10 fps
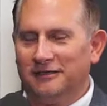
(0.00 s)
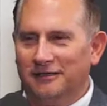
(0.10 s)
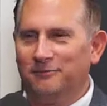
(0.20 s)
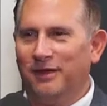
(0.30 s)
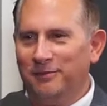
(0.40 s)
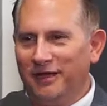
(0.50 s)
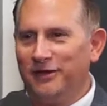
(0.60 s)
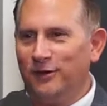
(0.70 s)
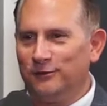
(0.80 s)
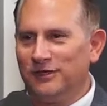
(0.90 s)
maybe I
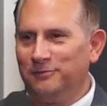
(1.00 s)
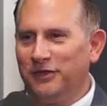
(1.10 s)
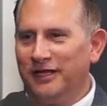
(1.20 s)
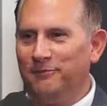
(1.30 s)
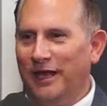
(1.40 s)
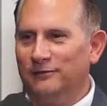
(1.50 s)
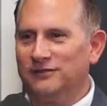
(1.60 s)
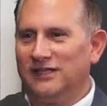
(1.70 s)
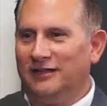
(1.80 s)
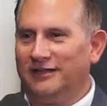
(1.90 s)
know something about
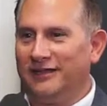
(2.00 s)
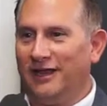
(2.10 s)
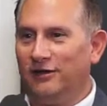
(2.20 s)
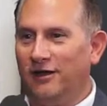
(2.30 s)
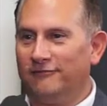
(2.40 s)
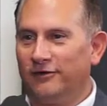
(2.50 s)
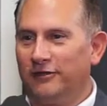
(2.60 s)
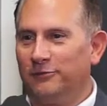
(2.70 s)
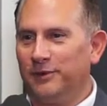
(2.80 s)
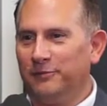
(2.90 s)
selling that I could offer other
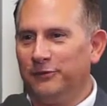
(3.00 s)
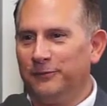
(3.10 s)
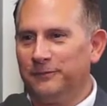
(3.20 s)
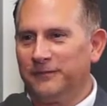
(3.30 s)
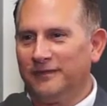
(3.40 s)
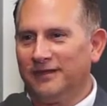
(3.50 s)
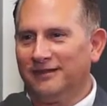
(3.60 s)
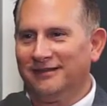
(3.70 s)
people. Okay.